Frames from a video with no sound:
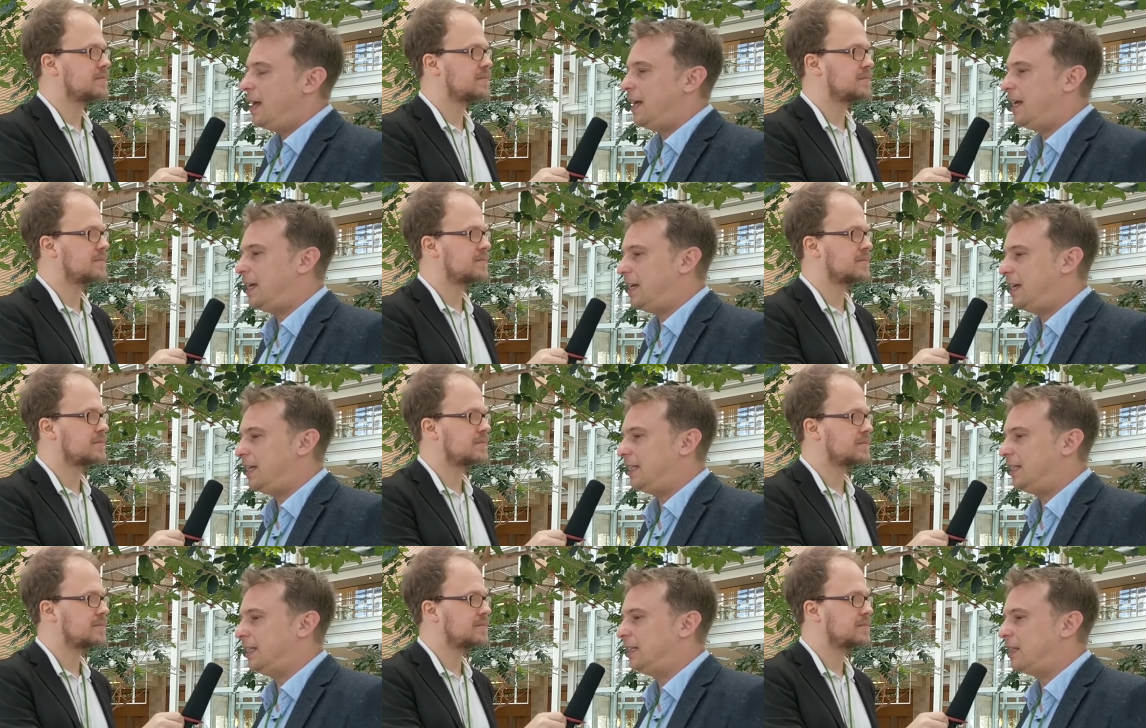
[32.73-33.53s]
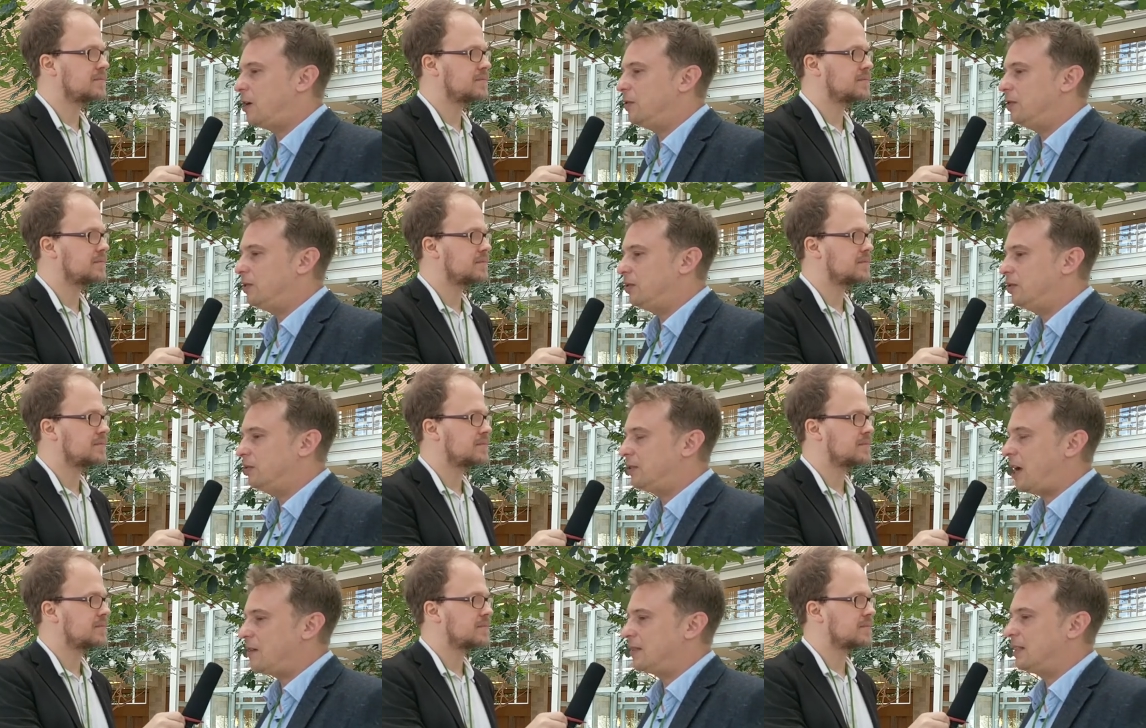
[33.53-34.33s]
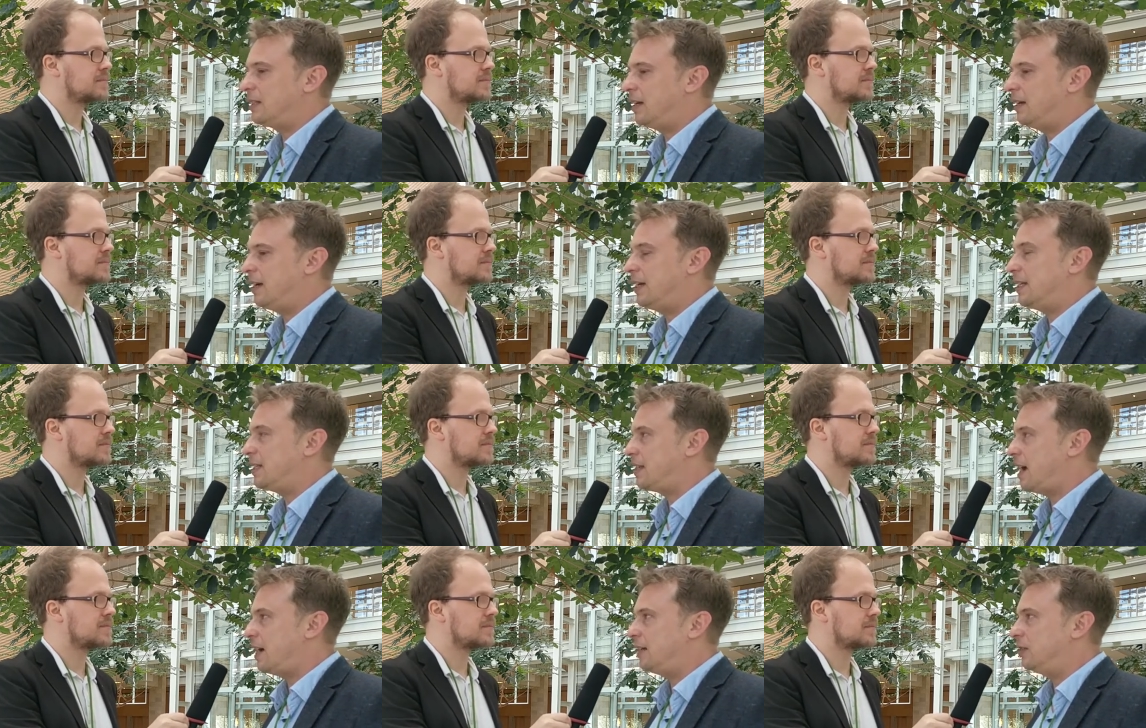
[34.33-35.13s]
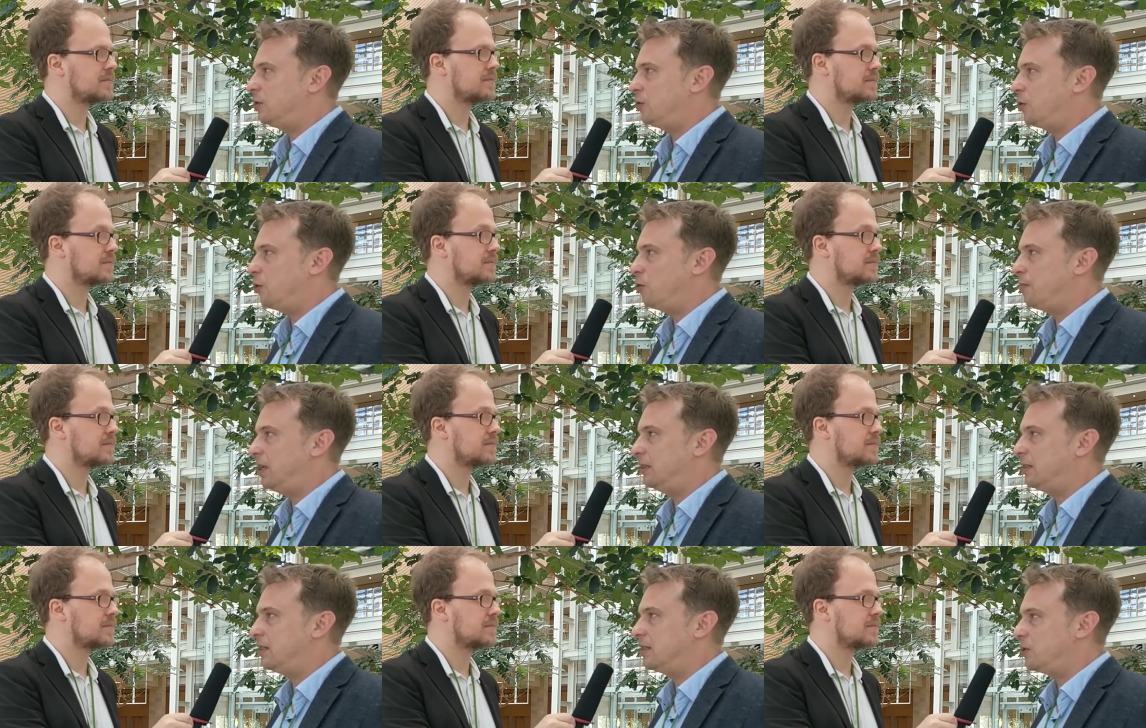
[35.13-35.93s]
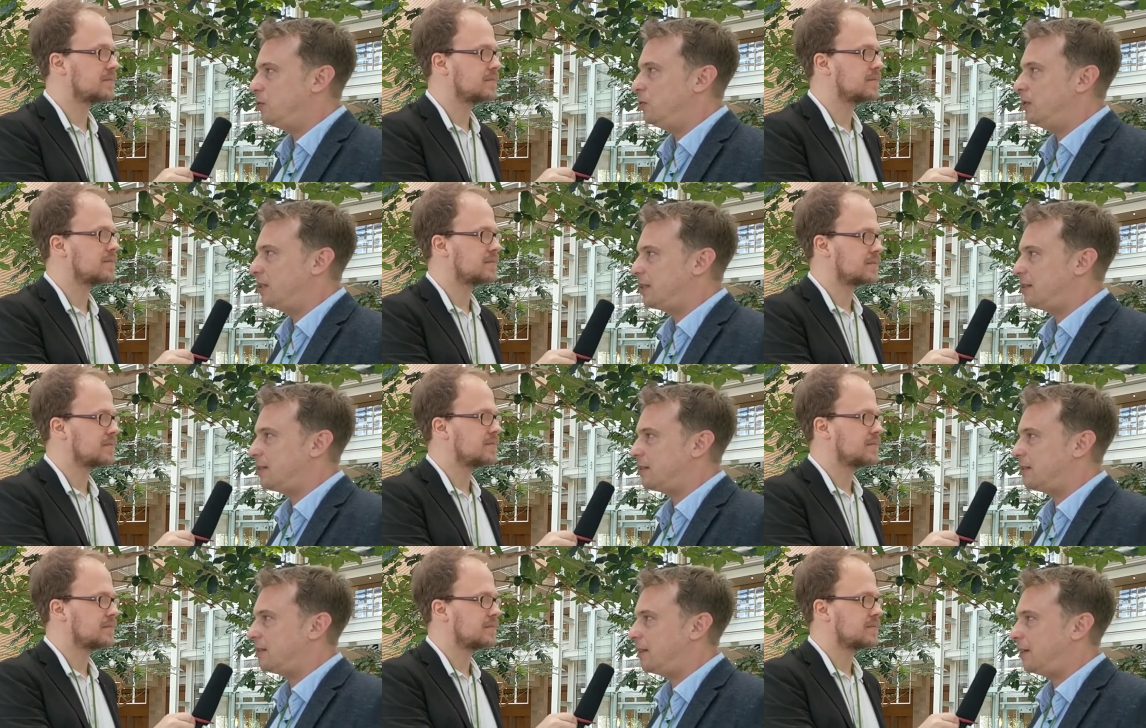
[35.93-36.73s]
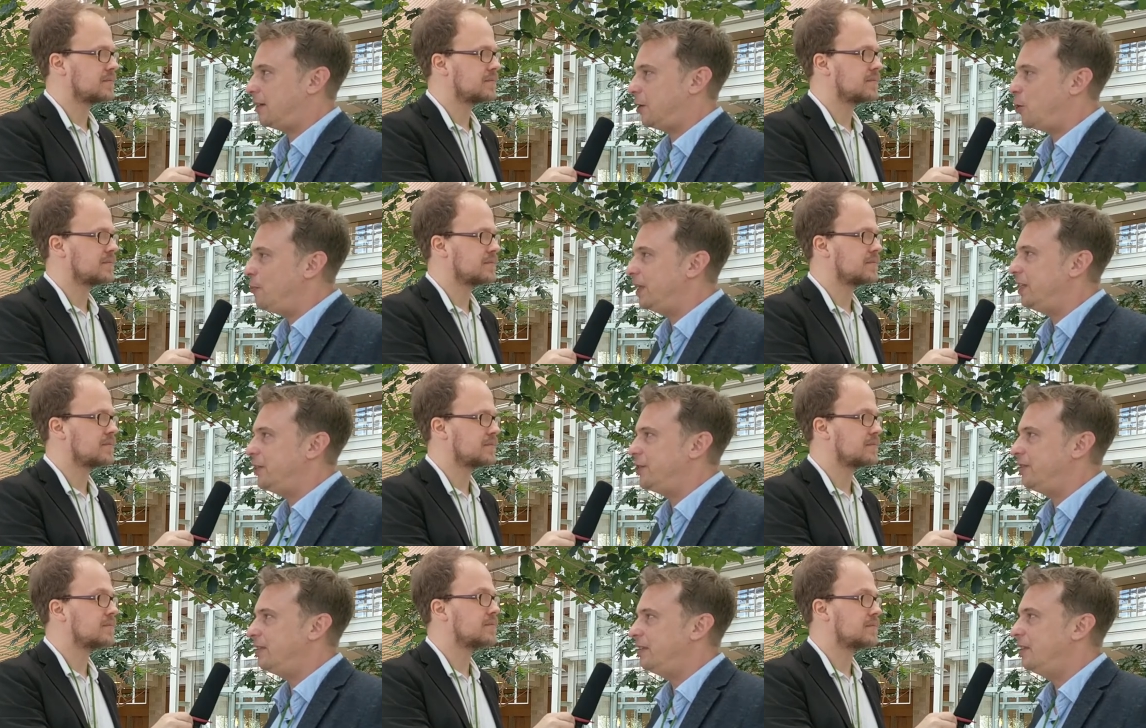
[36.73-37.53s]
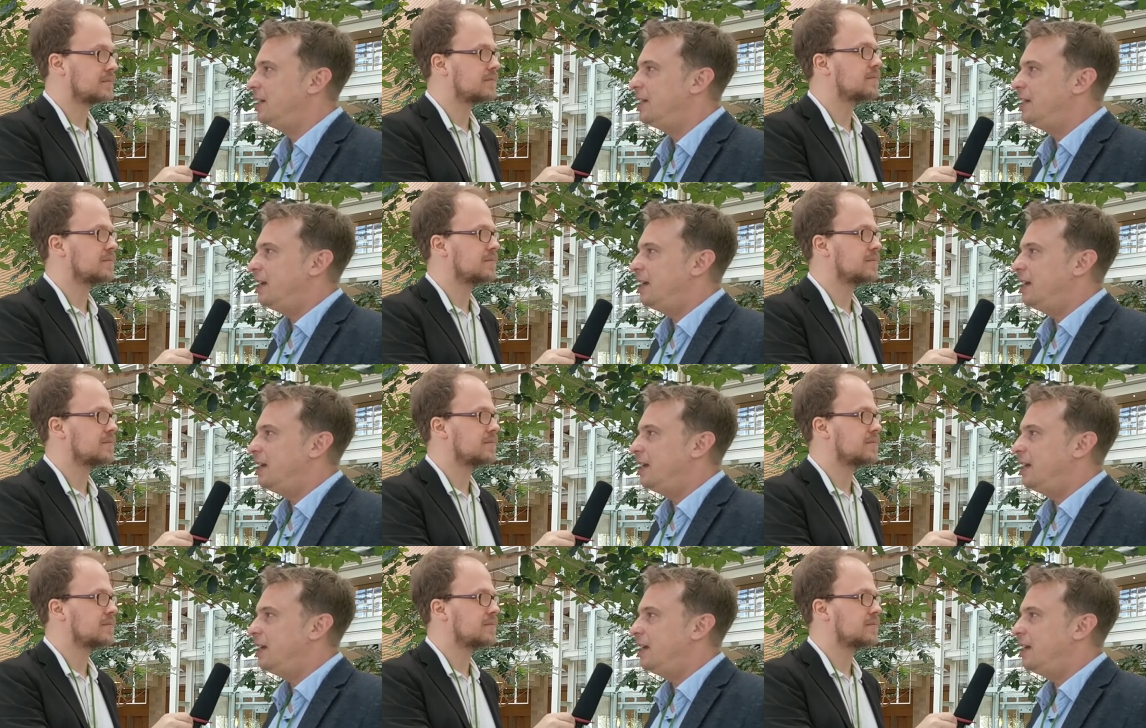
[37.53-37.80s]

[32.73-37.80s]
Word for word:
Speaker 1: And in 2010, I decided to go back to the school as a like hobby teacher,